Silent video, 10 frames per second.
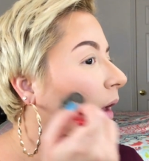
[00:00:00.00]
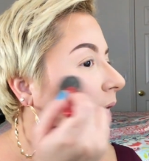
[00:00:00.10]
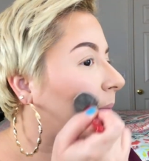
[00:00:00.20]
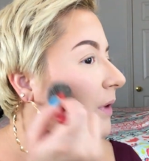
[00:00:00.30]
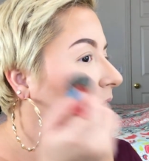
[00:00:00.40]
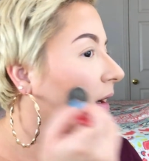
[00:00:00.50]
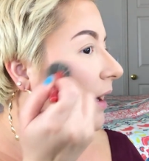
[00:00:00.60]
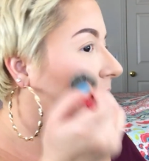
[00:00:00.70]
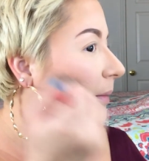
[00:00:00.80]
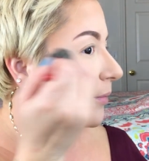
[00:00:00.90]
and I'm gonna go
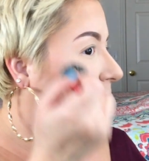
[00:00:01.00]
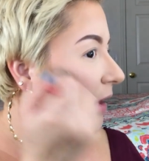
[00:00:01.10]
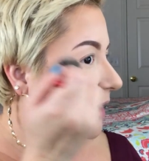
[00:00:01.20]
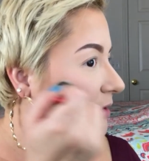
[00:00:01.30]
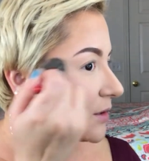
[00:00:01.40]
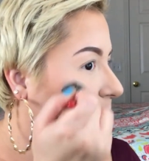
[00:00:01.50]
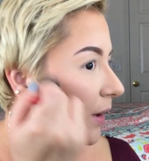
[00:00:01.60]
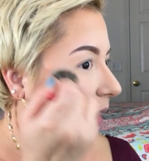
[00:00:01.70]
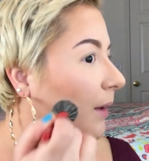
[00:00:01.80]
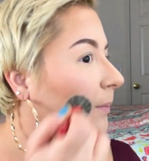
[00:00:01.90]
ahead and bronze
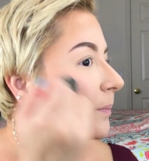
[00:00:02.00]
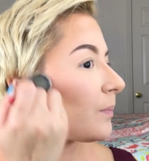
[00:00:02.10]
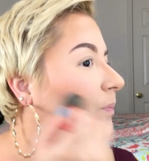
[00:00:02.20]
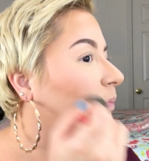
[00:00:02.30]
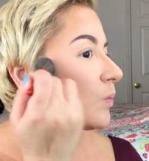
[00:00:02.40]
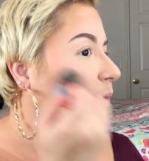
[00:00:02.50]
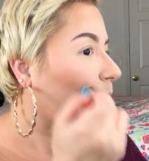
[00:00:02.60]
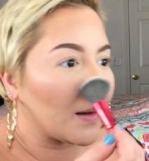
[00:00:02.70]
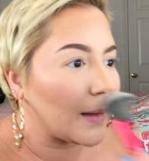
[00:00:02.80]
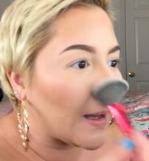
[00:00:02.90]
away.
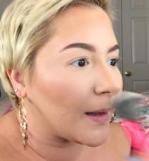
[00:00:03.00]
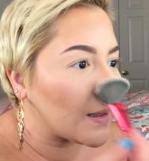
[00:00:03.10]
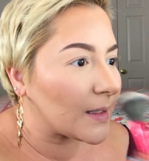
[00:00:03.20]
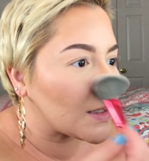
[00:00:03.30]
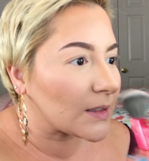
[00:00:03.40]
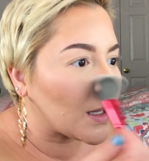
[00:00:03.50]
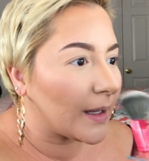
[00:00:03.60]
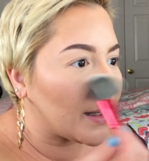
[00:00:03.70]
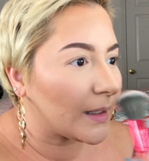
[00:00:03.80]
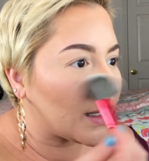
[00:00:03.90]
And now let's go
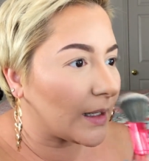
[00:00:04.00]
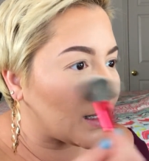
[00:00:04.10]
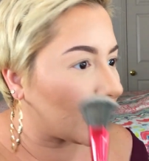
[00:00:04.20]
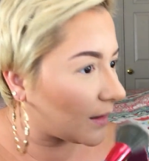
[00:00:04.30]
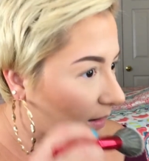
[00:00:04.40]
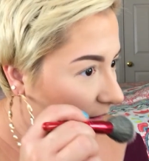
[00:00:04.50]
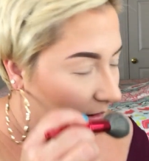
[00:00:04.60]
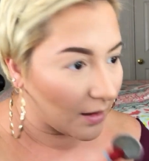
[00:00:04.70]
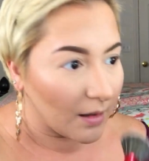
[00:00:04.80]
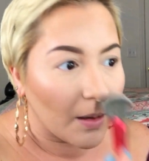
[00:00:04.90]
ahead and
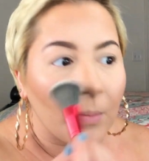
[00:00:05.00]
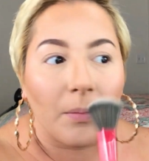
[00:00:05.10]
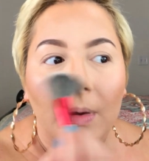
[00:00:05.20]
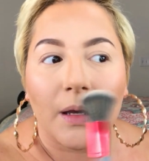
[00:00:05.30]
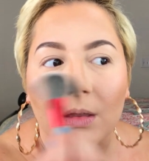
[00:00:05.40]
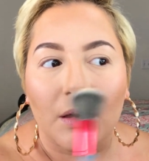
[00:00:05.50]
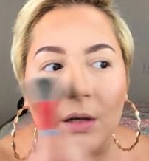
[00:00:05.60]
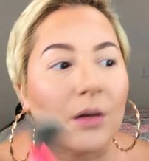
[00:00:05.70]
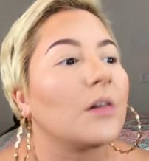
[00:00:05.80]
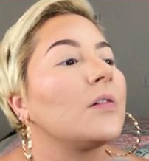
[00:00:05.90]
make the
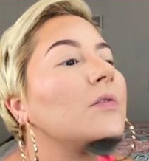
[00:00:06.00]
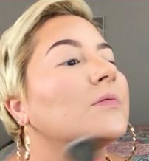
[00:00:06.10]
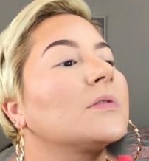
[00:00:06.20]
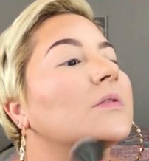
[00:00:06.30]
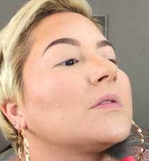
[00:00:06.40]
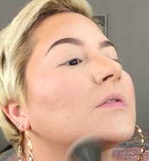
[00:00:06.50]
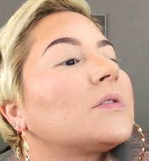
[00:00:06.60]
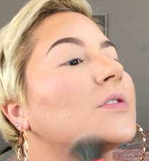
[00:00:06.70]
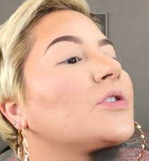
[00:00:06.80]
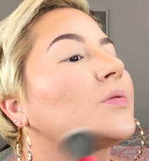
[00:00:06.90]
nose
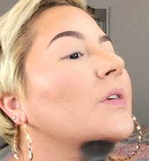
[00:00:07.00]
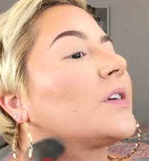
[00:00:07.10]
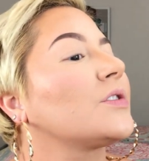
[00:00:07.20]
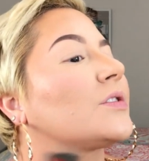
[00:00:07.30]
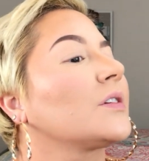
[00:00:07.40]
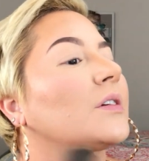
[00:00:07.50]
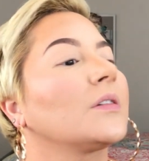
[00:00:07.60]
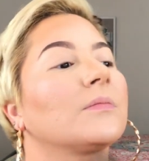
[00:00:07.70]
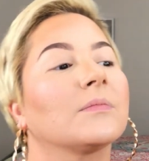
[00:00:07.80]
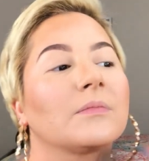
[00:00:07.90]

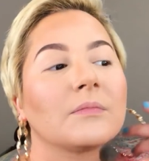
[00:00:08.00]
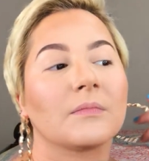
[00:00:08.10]
situation